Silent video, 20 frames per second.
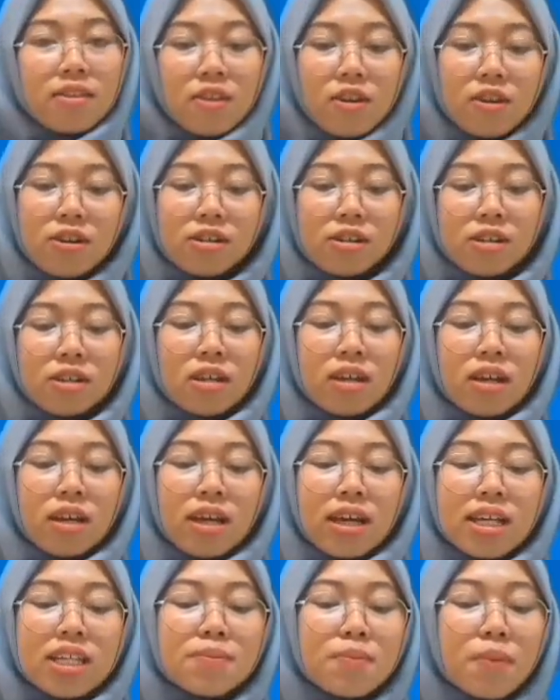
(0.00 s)
And the third
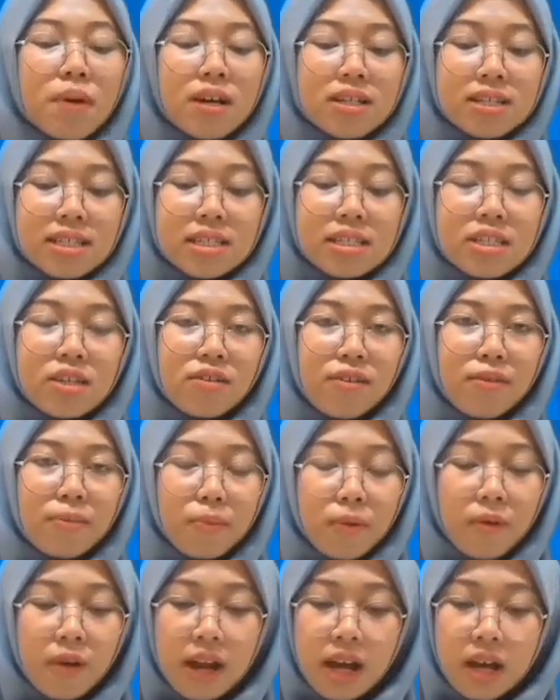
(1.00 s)
is
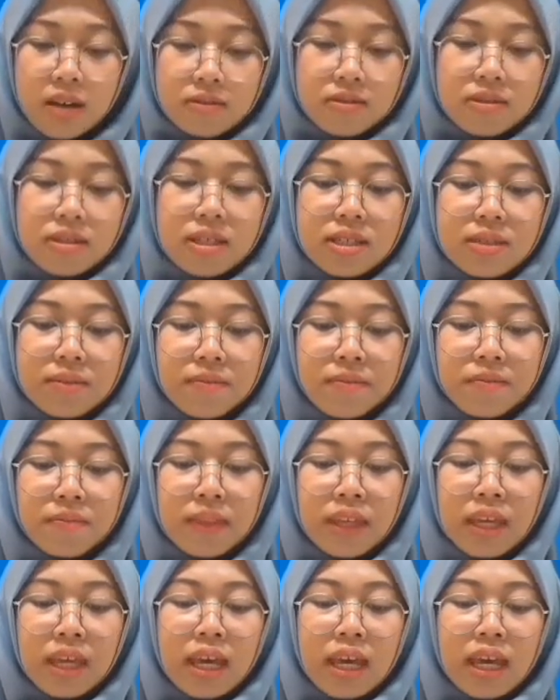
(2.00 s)
possessive pronouns.